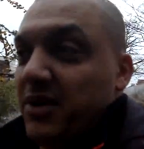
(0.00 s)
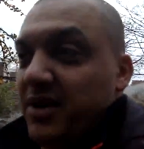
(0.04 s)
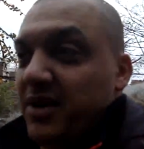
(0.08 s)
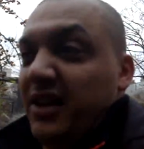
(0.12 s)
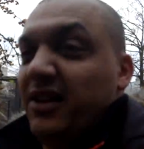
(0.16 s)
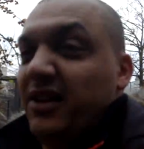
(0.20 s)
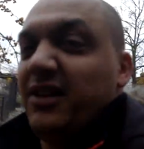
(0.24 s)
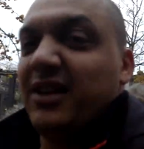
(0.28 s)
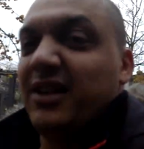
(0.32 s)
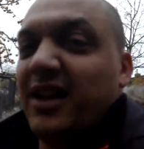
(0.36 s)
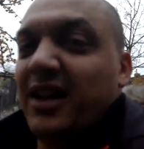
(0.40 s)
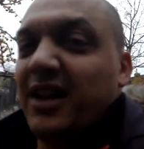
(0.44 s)
one
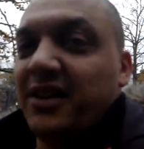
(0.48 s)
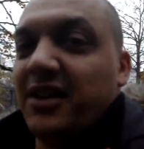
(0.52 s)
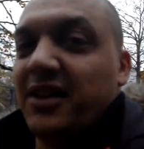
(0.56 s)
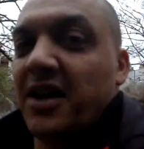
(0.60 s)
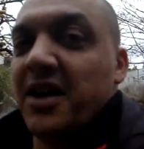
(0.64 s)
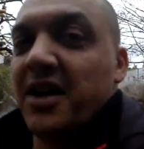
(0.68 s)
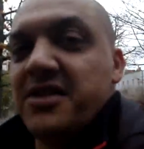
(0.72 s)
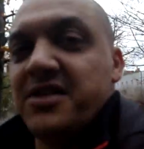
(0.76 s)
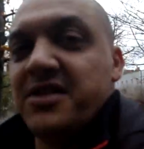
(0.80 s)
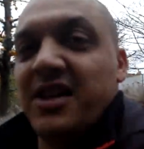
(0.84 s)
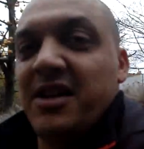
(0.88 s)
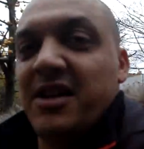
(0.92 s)
is, it's like
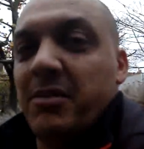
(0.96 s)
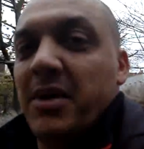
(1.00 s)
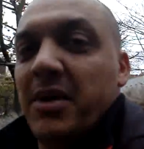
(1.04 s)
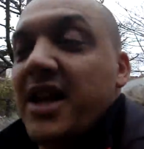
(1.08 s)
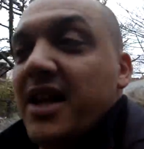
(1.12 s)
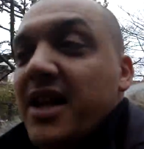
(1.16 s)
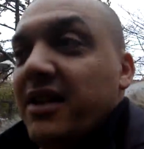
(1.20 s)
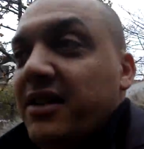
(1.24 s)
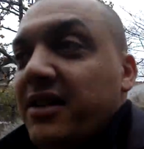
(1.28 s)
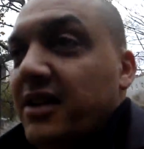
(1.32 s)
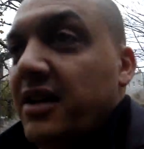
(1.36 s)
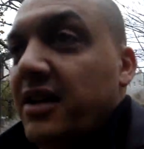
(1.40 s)
19
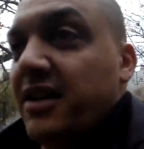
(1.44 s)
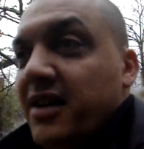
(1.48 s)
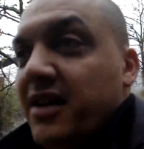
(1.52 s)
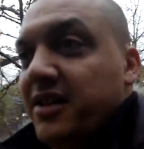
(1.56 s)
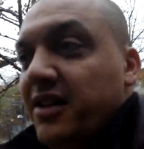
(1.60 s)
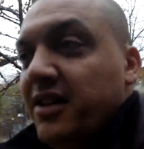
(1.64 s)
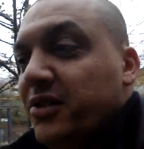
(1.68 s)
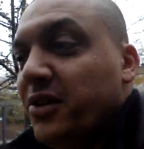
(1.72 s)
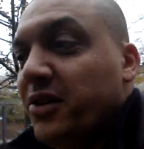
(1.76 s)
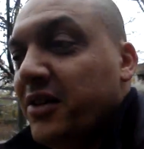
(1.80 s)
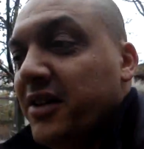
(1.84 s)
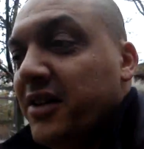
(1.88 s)
minutes, and
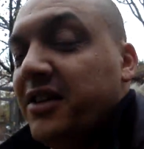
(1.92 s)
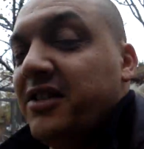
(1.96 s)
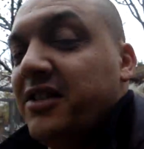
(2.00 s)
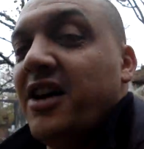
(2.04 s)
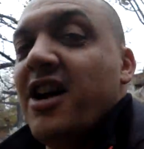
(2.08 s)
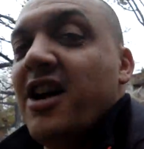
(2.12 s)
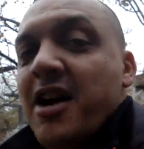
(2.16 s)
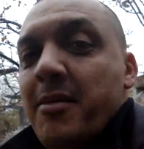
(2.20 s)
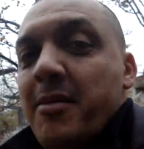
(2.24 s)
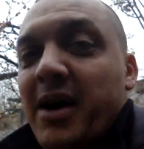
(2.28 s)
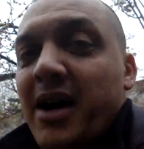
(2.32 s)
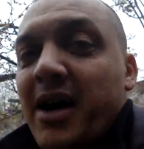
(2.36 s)
they took their
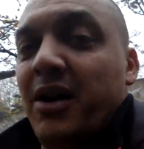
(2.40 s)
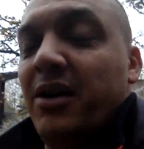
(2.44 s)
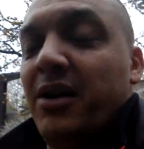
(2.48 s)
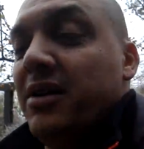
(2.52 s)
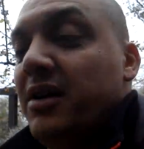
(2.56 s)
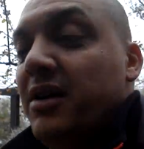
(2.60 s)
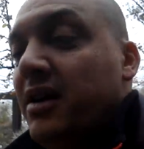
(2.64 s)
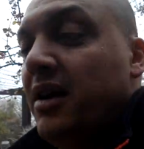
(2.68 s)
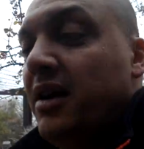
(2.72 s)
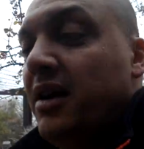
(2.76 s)
time out